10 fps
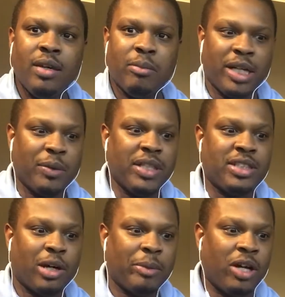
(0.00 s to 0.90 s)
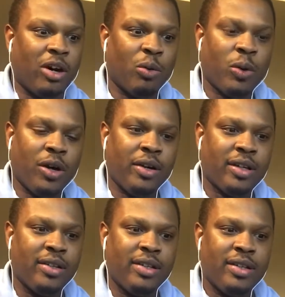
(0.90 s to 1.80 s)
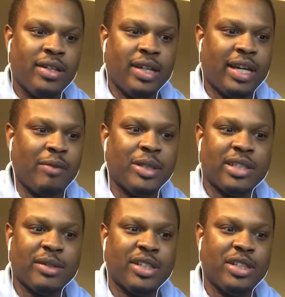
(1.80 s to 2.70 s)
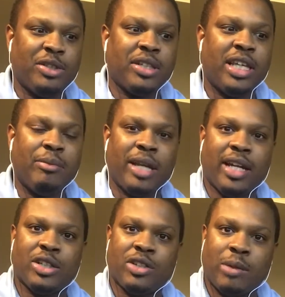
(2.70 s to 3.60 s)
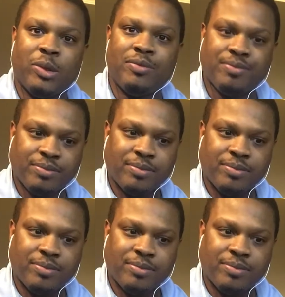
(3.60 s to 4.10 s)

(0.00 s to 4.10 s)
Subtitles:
But it really taught me hard work. It gave me something to do to keep me out of trouble.